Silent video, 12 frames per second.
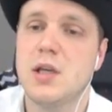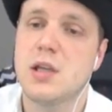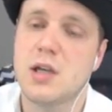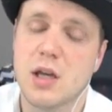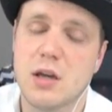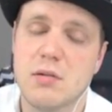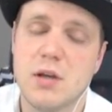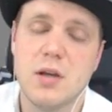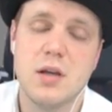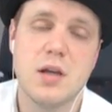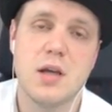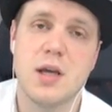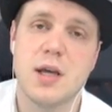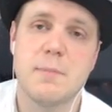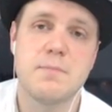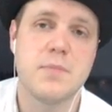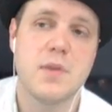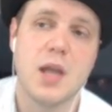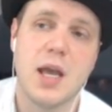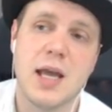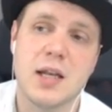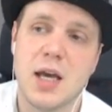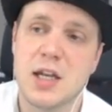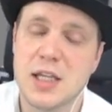You know, um,
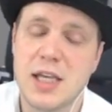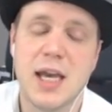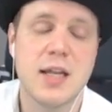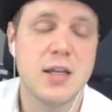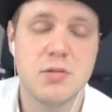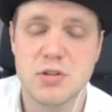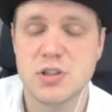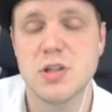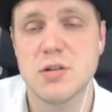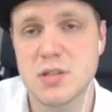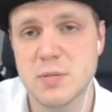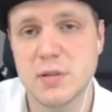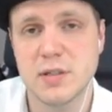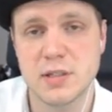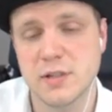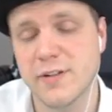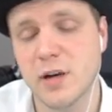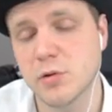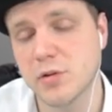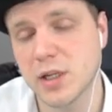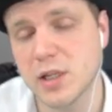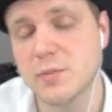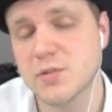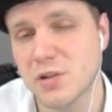and and again he'll just use his abilities far more
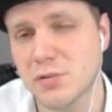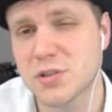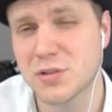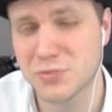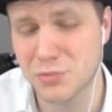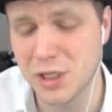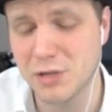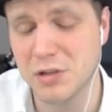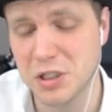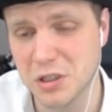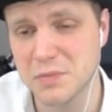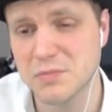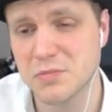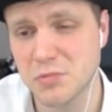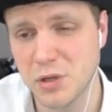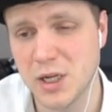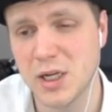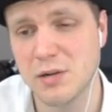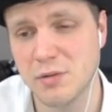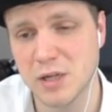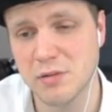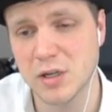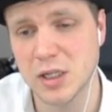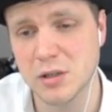regularly. So so it's really really good, really
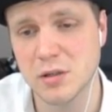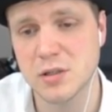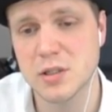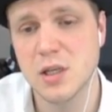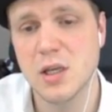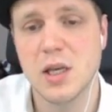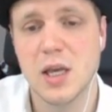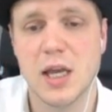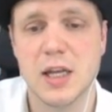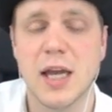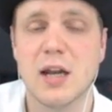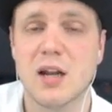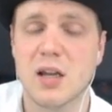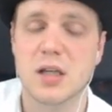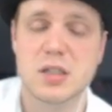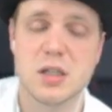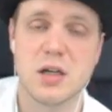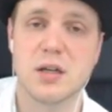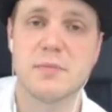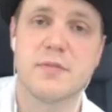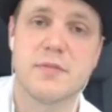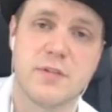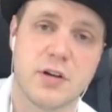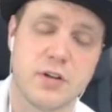really really good. And again, I like Slardar.
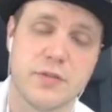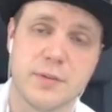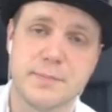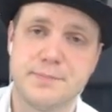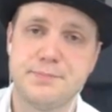Very good fun.